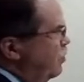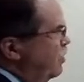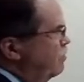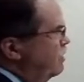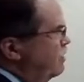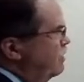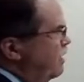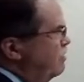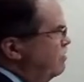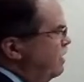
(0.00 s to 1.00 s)
But
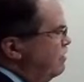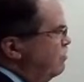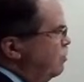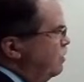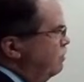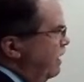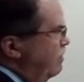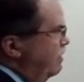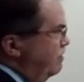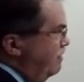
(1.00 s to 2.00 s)
that's when
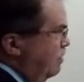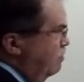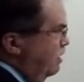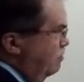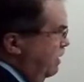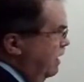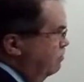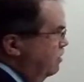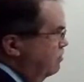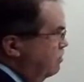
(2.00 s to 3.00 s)
bad things happen to
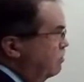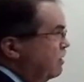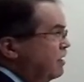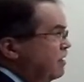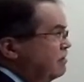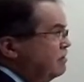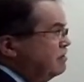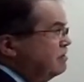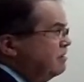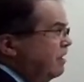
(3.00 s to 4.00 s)
bad people,
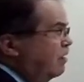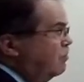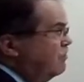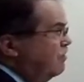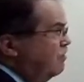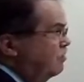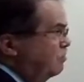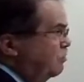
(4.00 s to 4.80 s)
because God was there.